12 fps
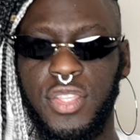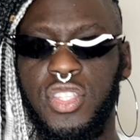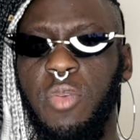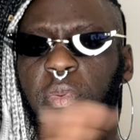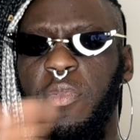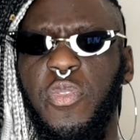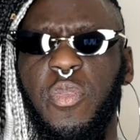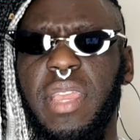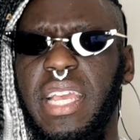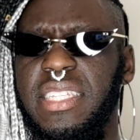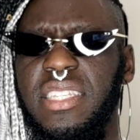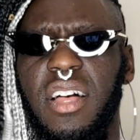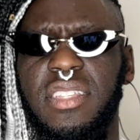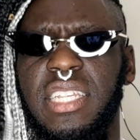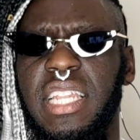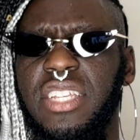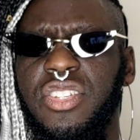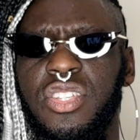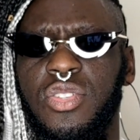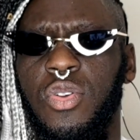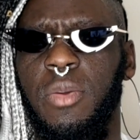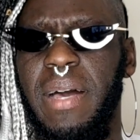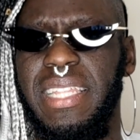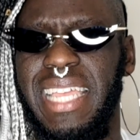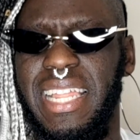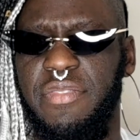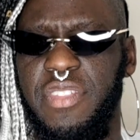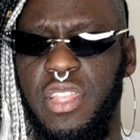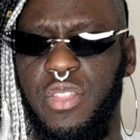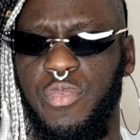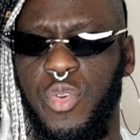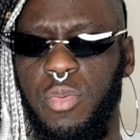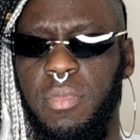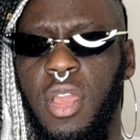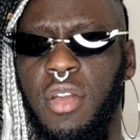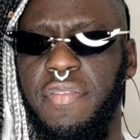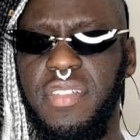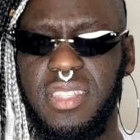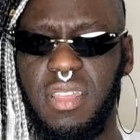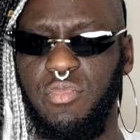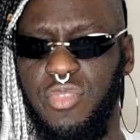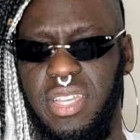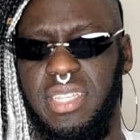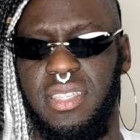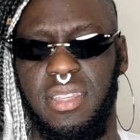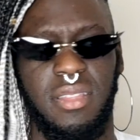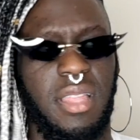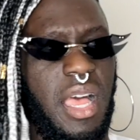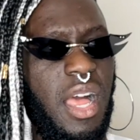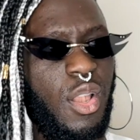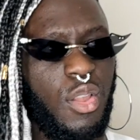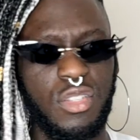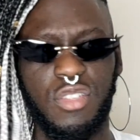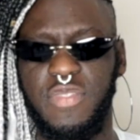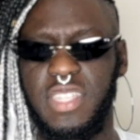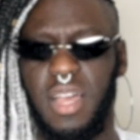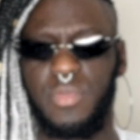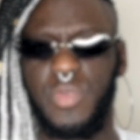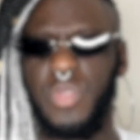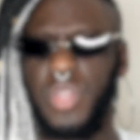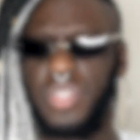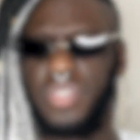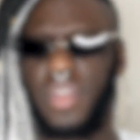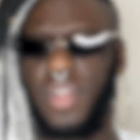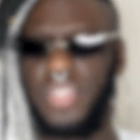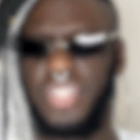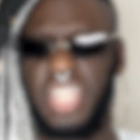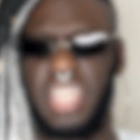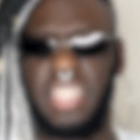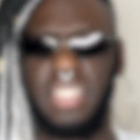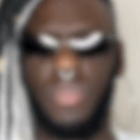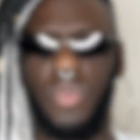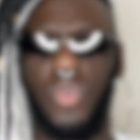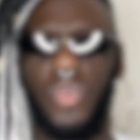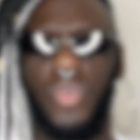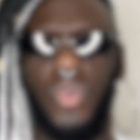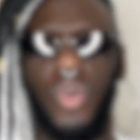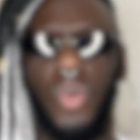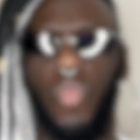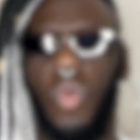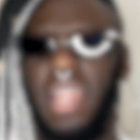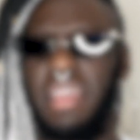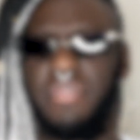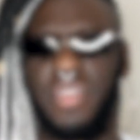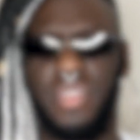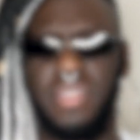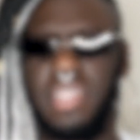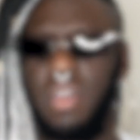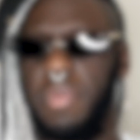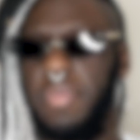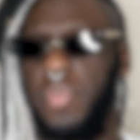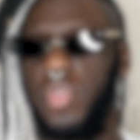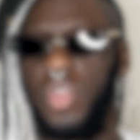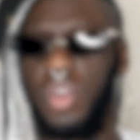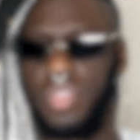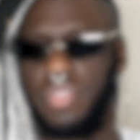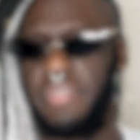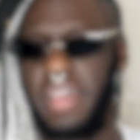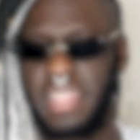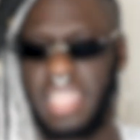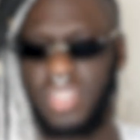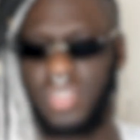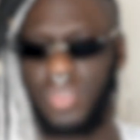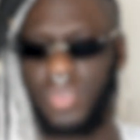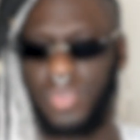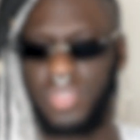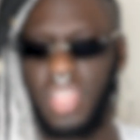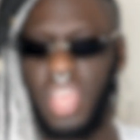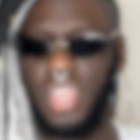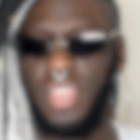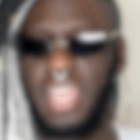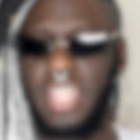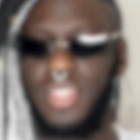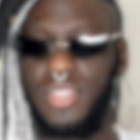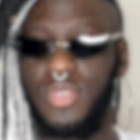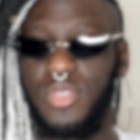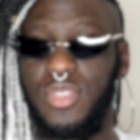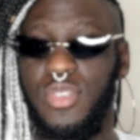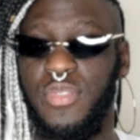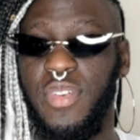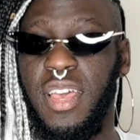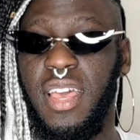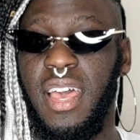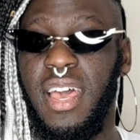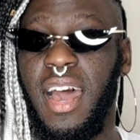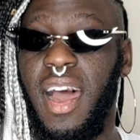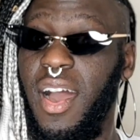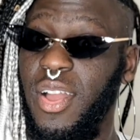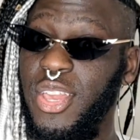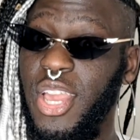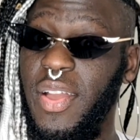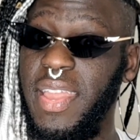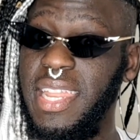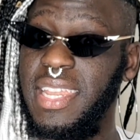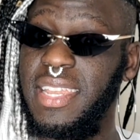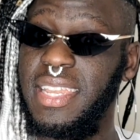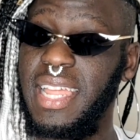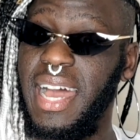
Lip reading: So before we get started, let's just talk about the elephant in the room. For some reason, a lot of times when you go to colleges or whatever, you tell people you got on the foundation course, you get the sort of, oh, you got in?